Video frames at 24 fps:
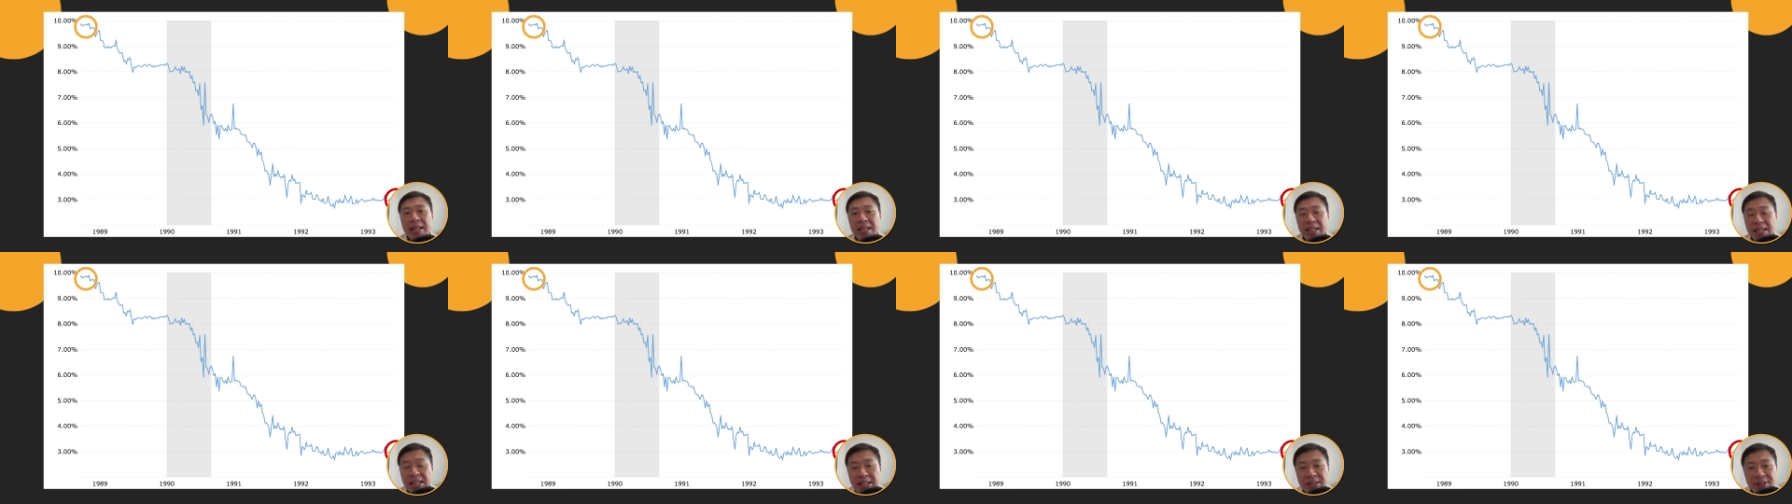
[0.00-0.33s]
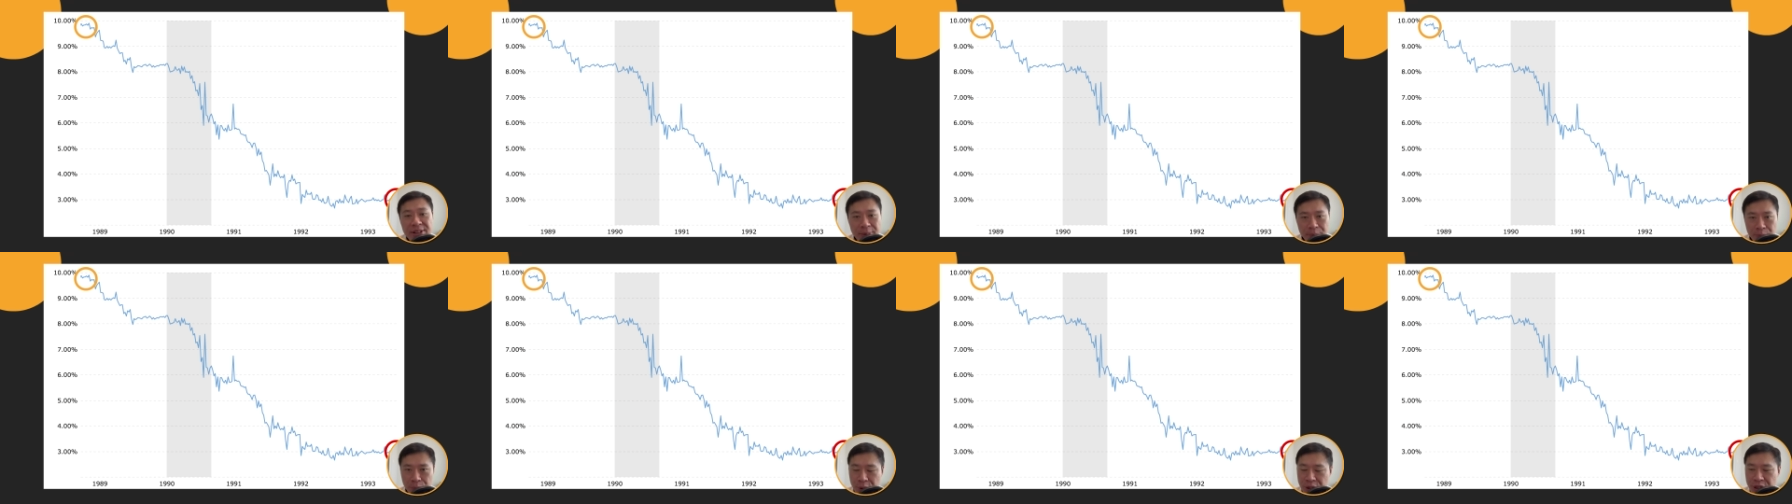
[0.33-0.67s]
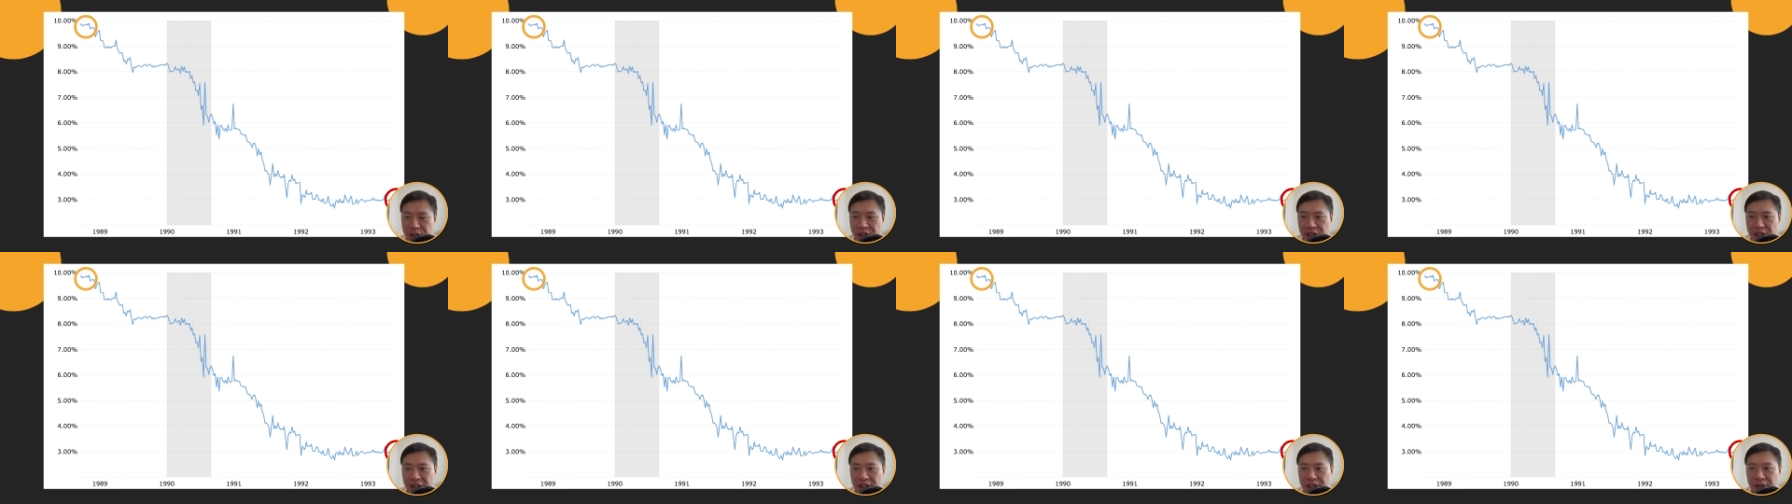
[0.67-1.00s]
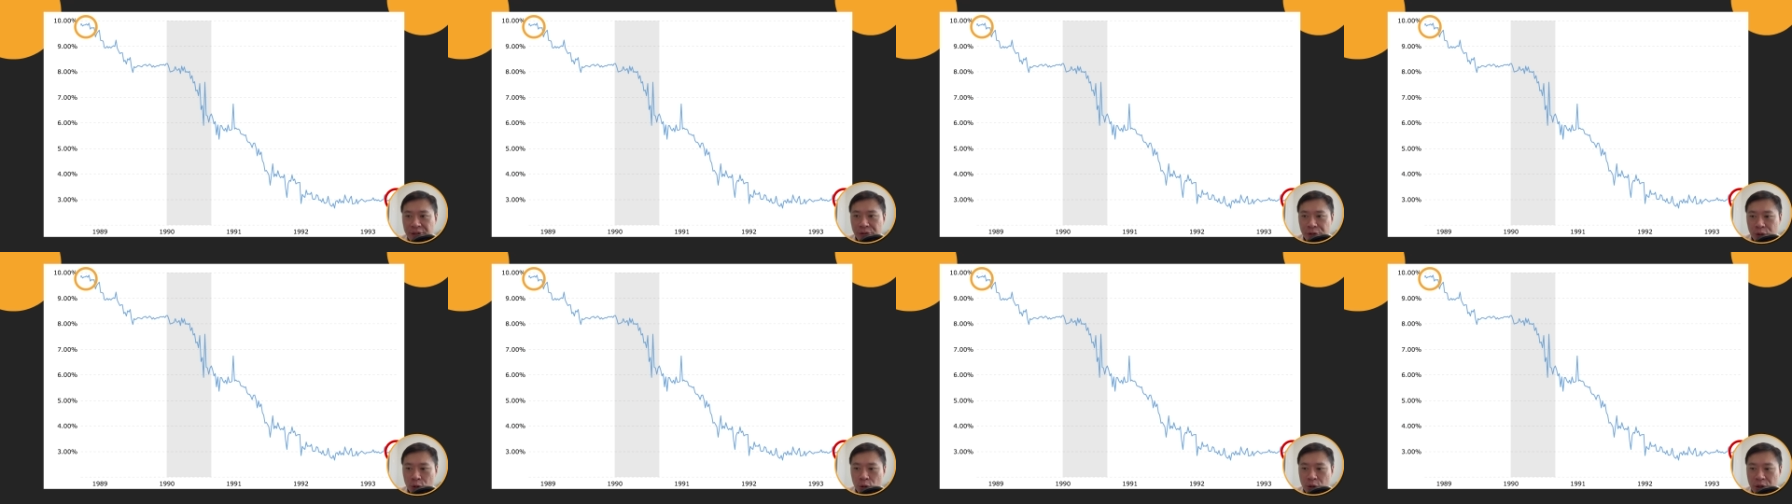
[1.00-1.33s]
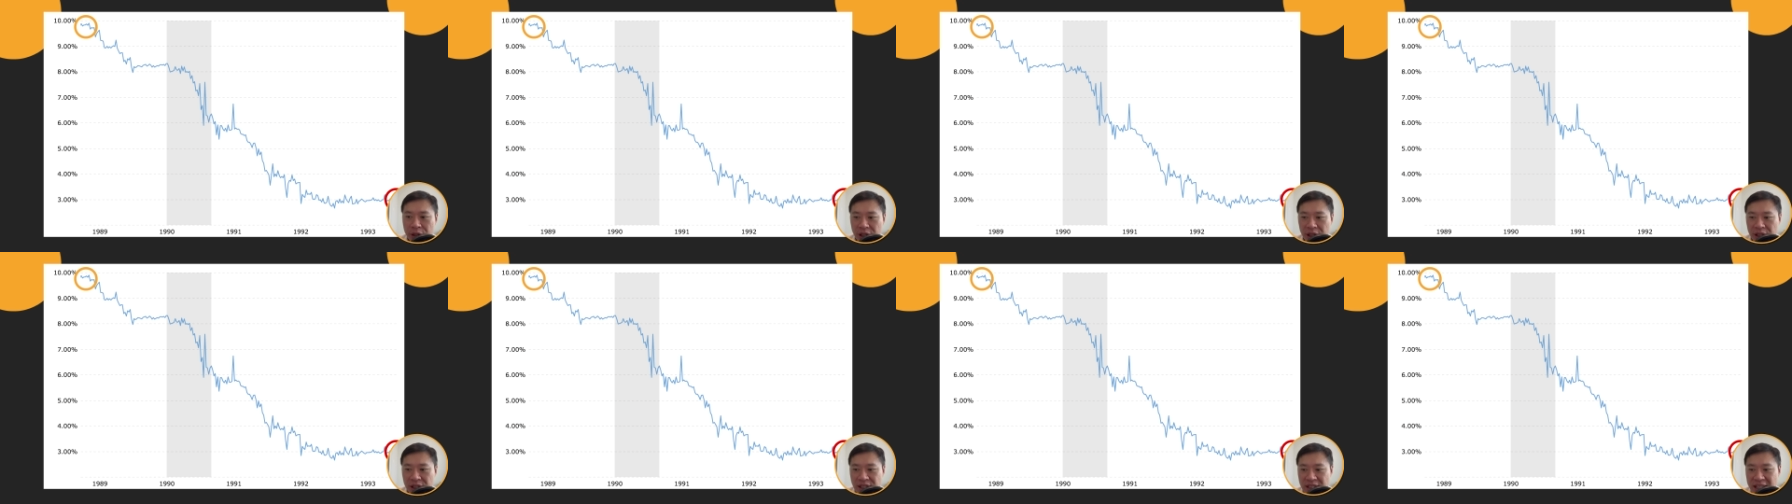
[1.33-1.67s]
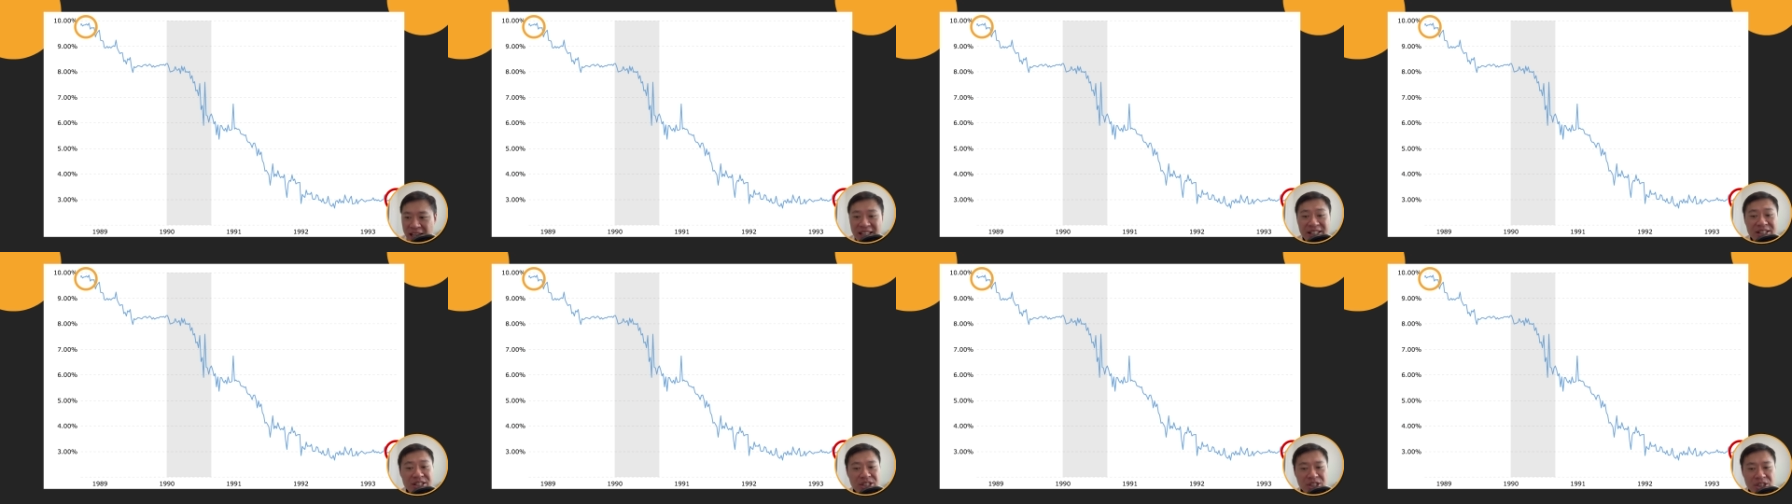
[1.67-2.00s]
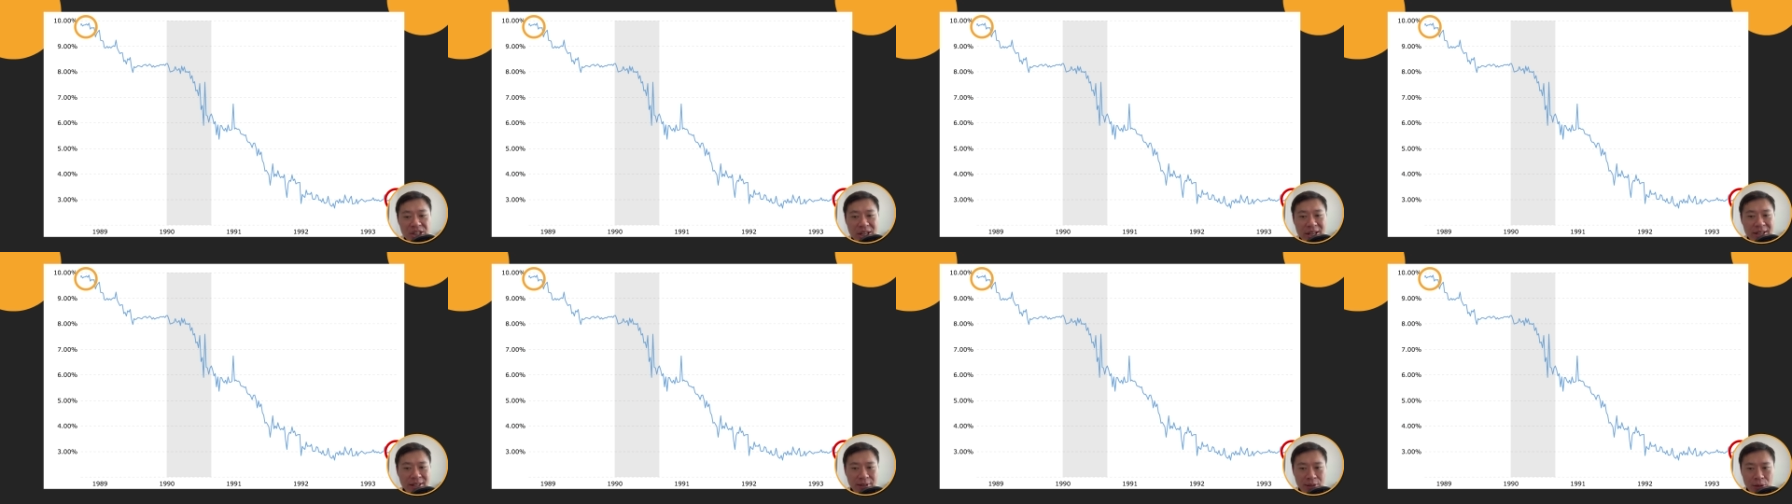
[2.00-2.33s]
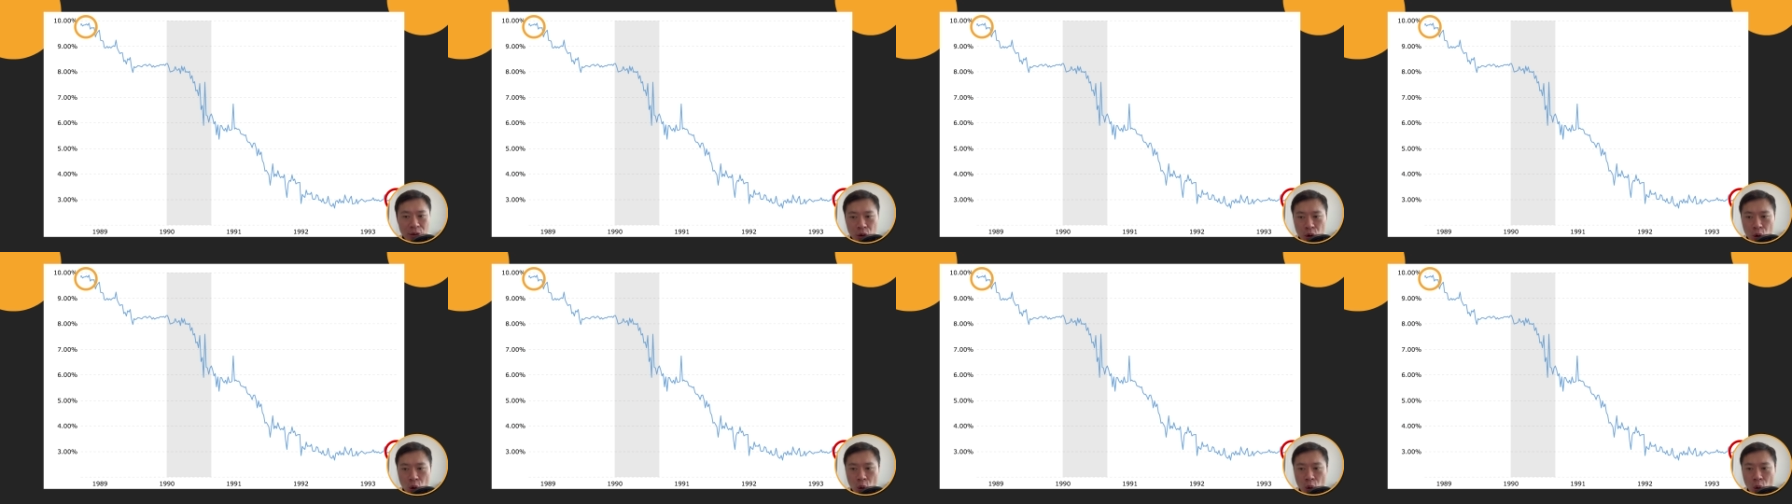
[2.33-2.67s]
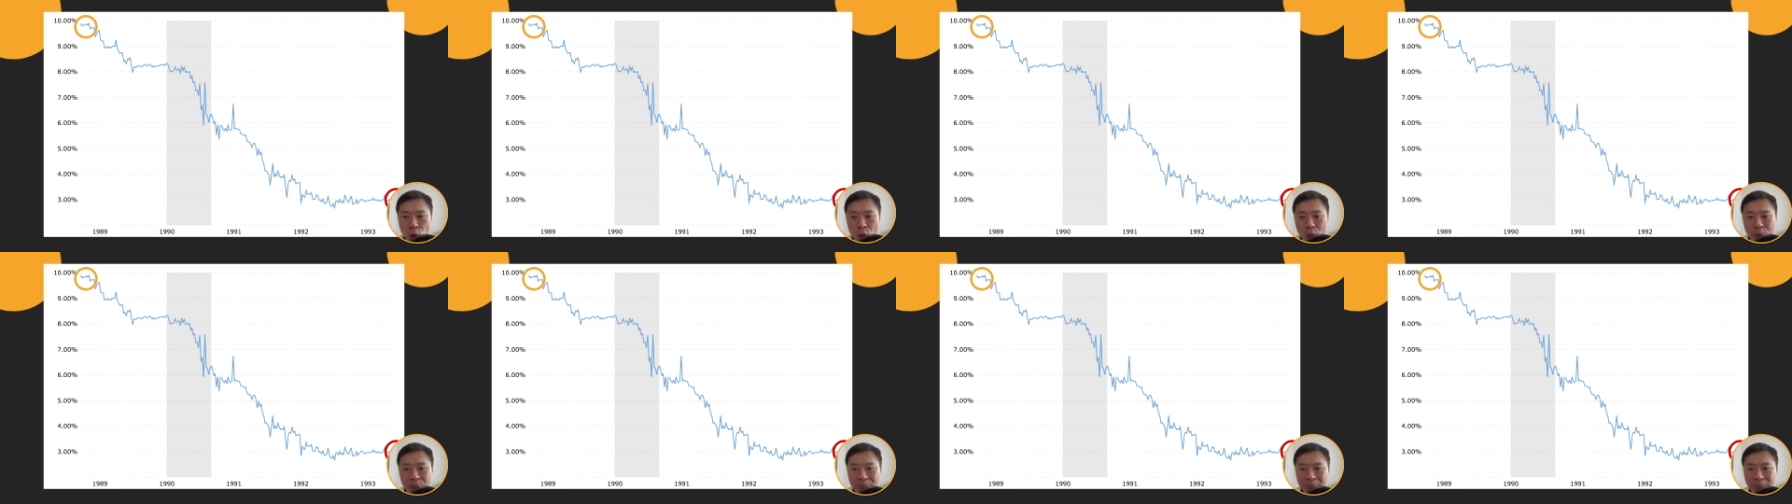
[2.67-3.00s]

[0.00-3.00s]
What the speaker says: in the preceding few years and stayed low.